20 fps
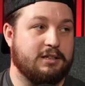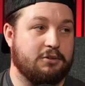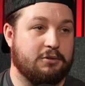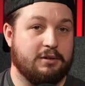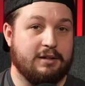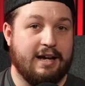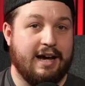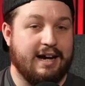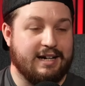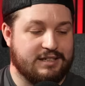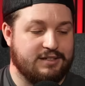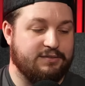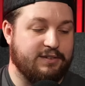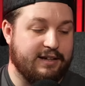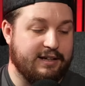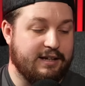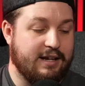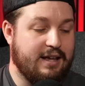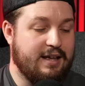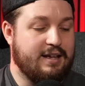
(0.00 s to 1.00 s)
You can
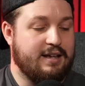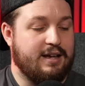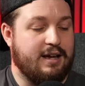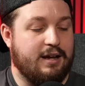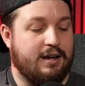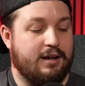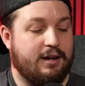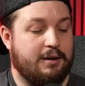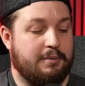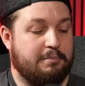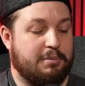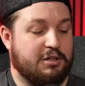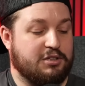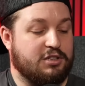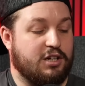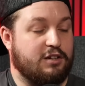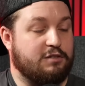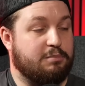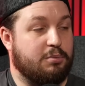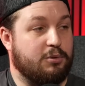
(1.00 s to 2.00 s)
activate blood
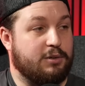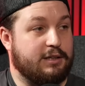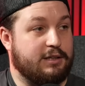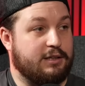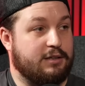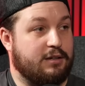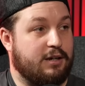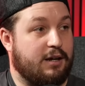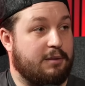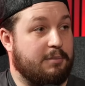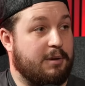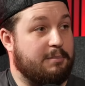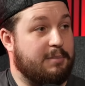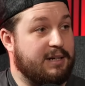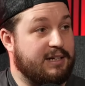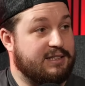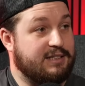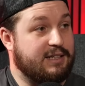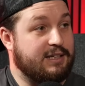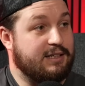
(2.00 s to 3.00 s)
type point
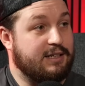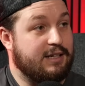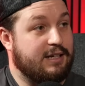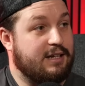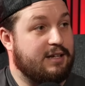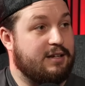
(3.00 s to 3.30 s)
ability,